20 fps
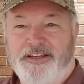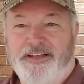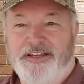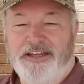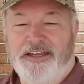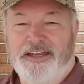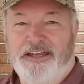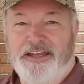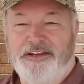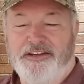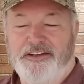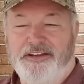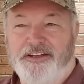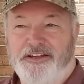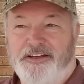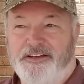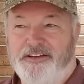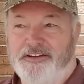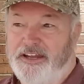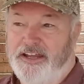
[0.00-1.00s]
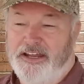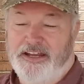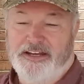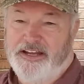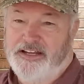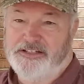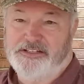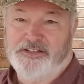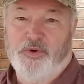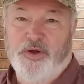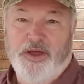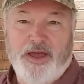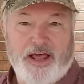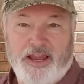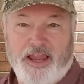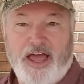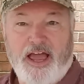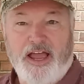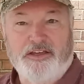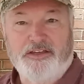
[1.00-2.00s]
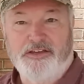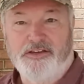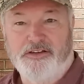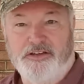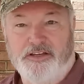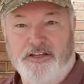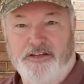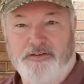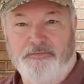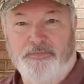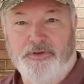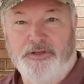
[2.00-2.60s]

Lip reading: and that's the way I like cooking.